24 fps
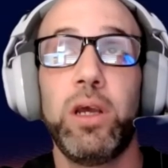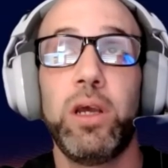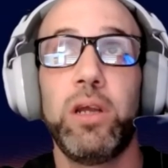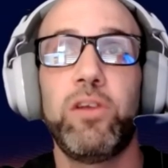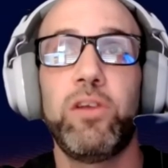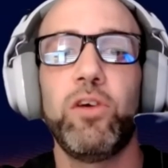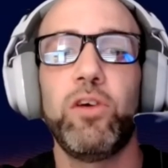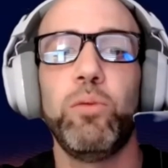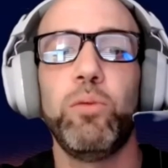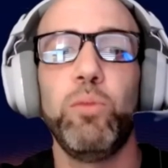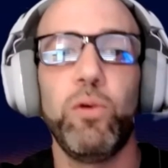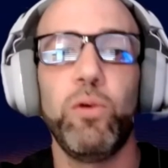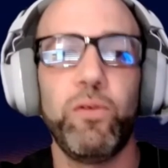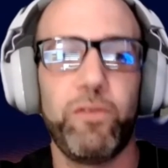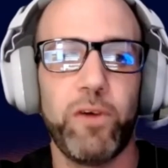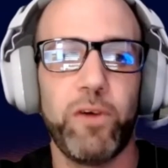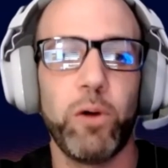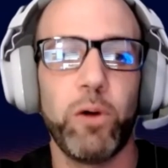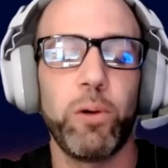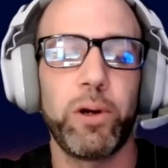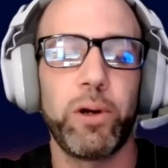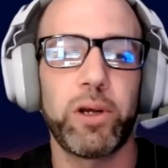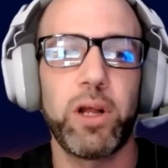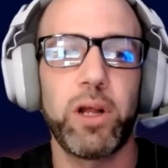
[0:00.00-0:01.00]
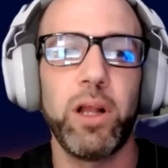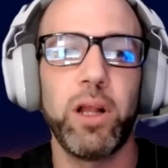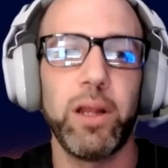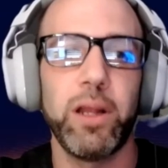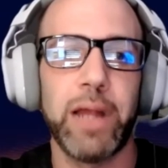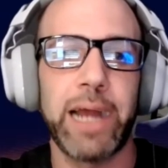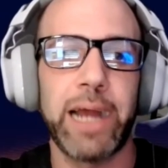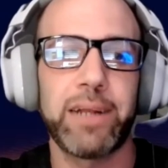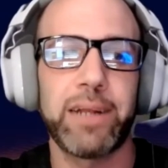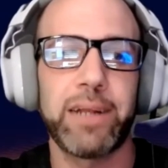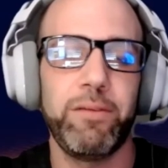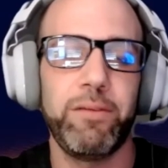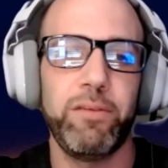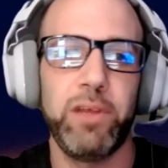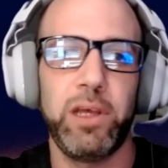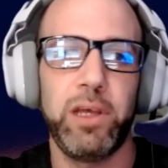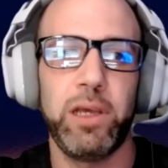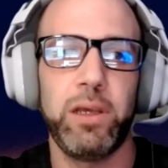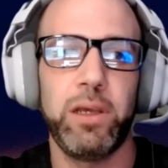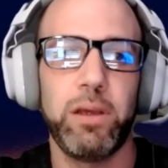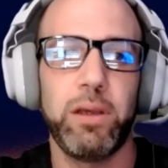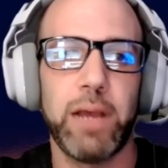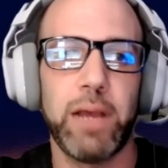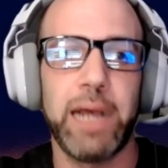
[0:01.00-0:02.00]
to move forward
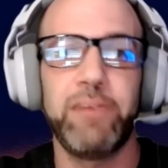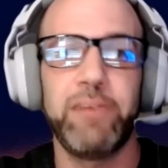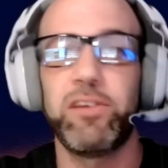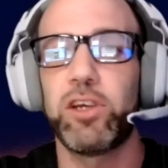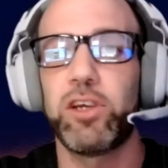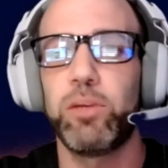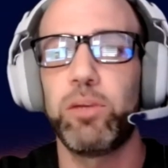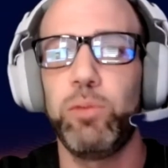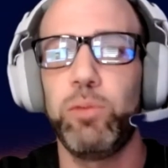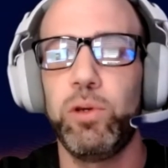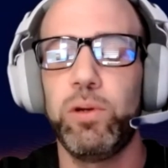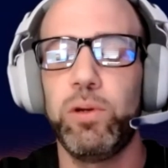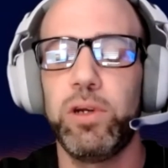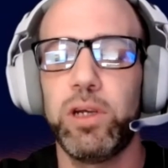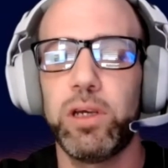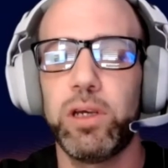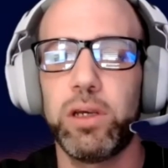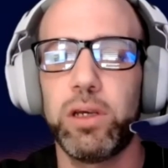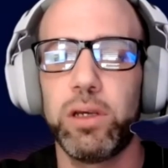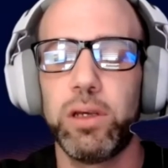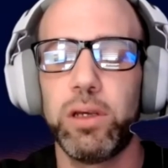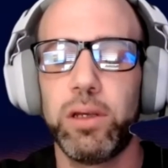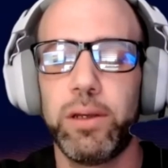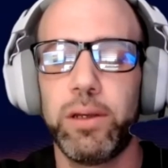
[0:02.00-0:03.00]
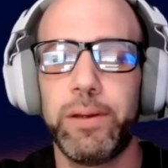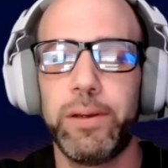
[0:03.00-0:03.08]
collectively as a community.